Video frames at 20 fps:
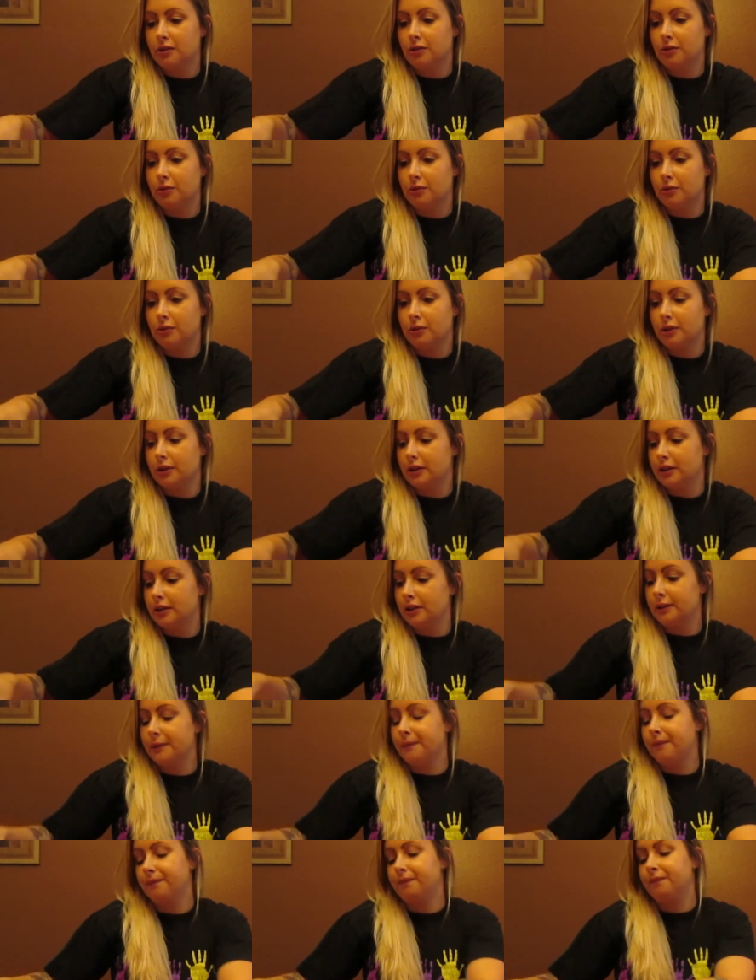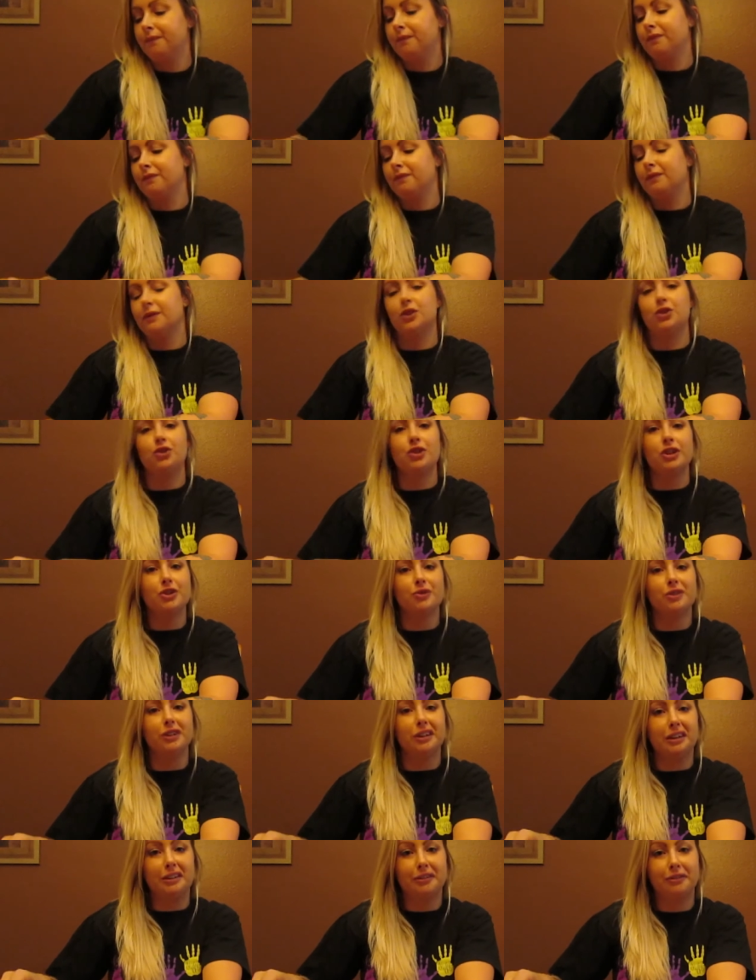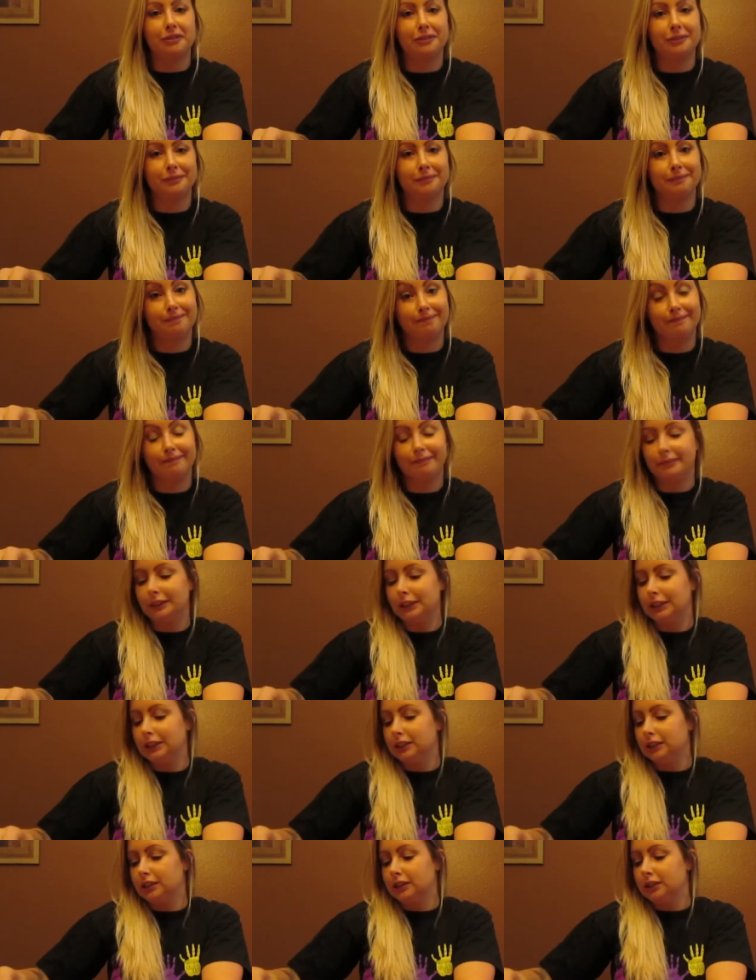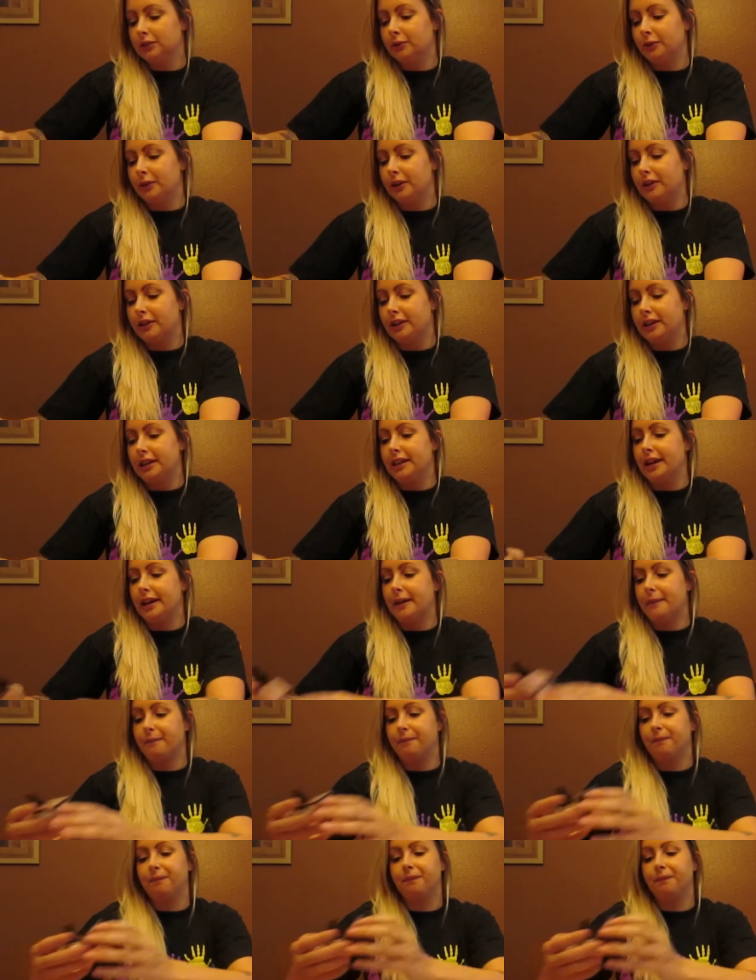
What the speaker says: Or stress relief. We all need that.